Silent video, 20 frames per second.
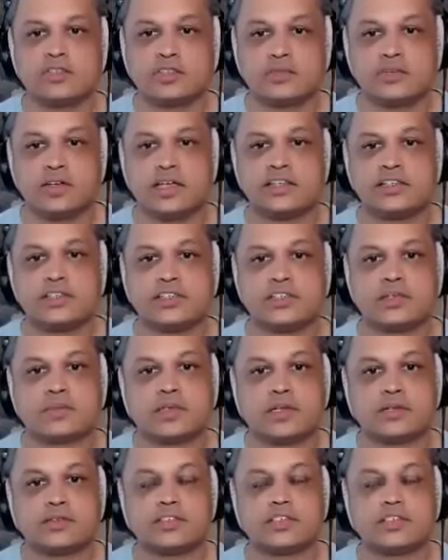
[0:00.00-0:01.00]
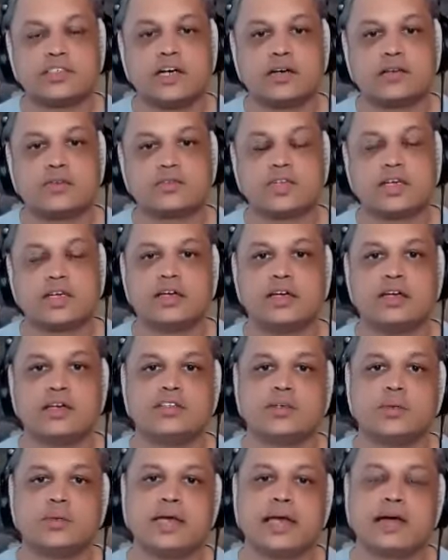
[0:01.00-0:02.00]
relationship with ourselves,
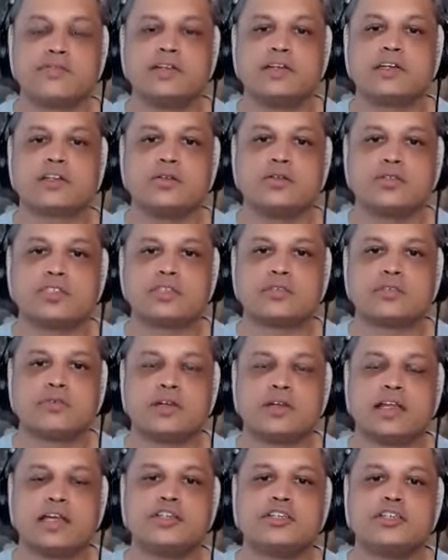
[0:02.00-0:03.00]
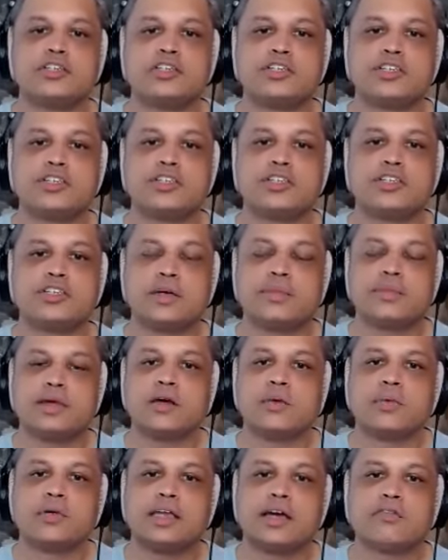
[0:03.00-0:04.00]
so we have an inclusive relationship
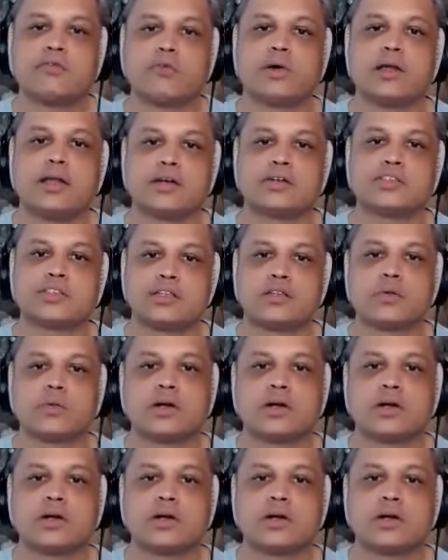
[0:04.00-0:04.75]
with everyone else in the world.